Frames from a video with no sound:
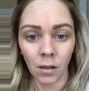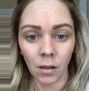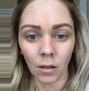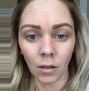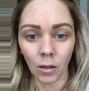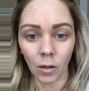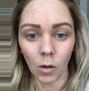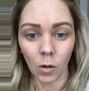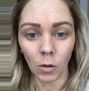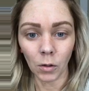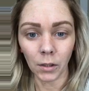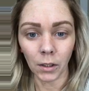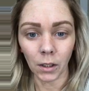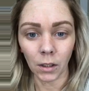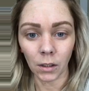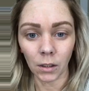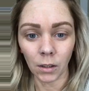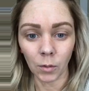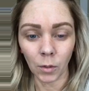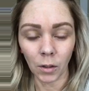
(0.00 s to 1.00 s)
Or hold
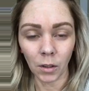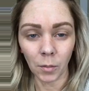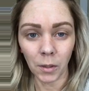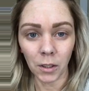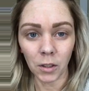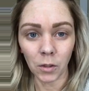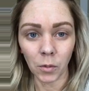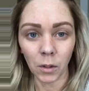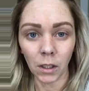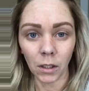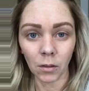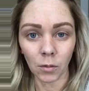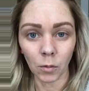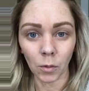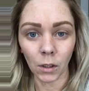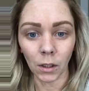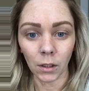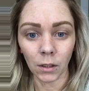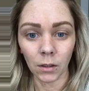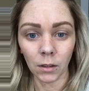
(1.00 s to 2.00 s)
it? It won't let me do either
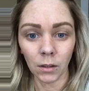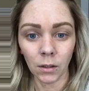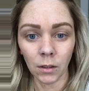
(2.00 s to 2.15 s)
one.